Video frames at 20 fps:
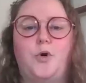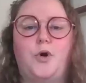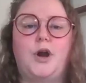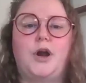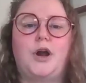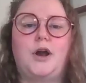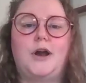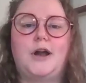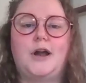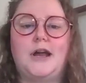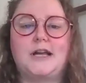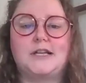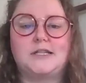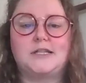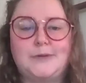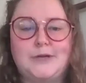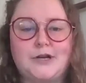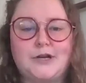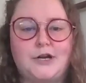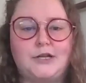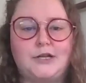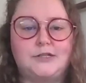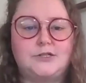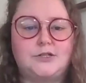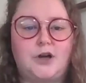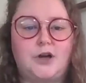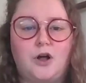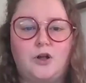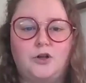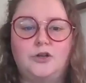more
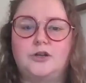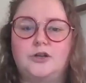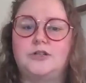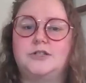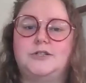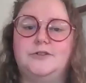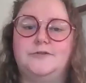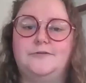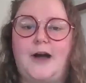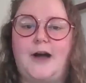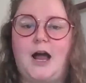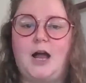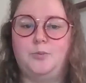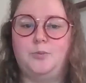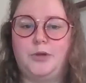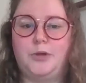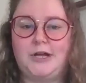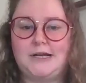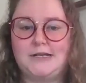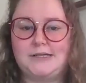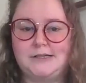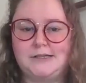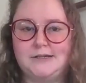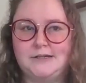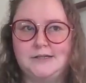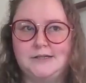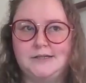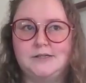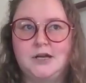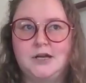experienced alders to find
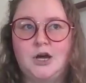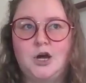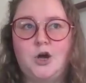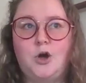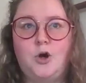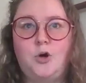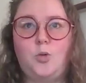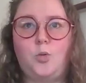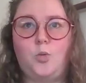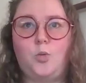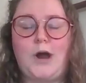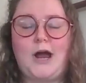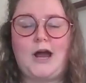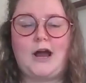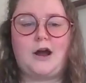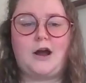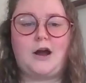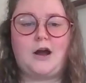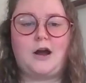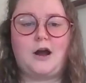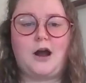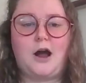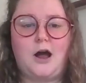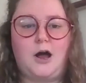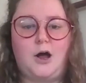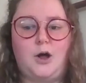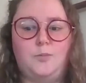places where